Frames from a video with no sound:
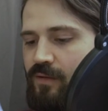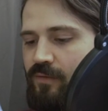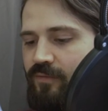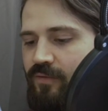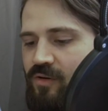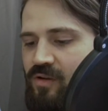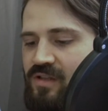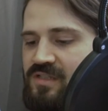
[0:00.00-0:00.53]

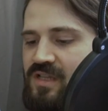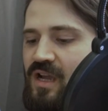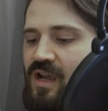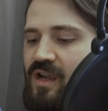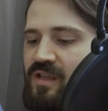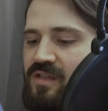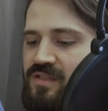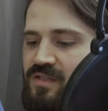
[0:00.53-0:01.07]
Ferron's
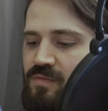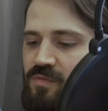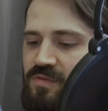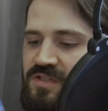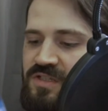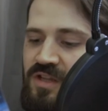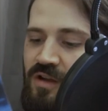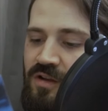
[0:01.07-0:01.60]
eyes were
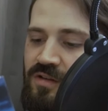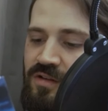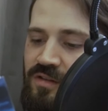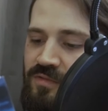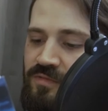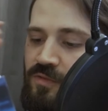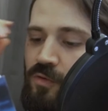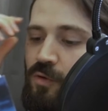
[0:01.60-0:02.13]
stuck to
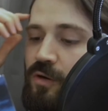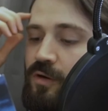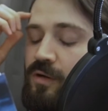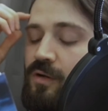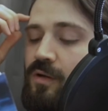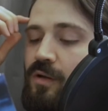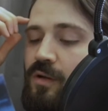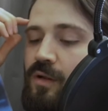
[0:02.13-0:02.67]
the floor,
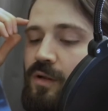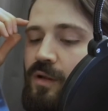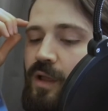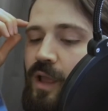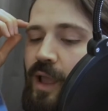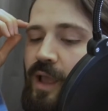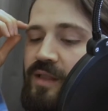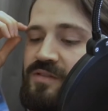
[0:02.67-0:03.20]

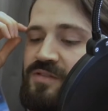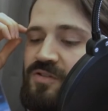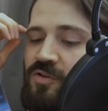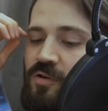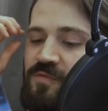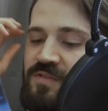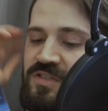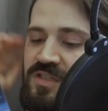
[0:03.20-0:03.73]
hands
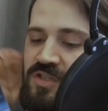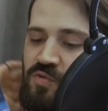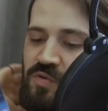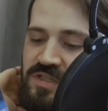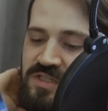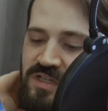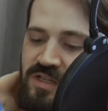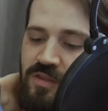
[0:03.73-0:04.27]
nervously
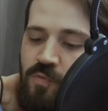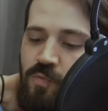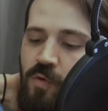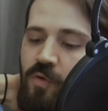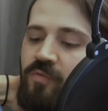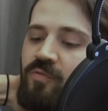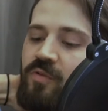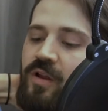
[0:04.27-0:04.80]
twisting the
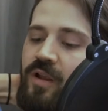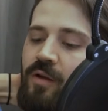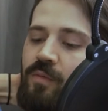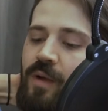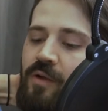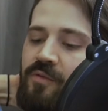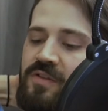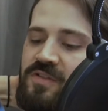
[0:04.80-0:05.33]
wolf ring
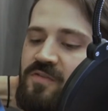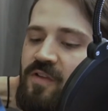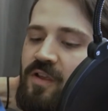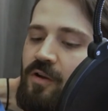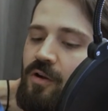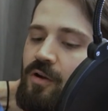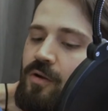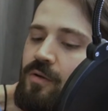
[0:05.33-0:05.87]
around his
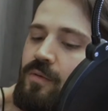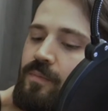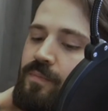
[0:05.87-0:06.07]
finger.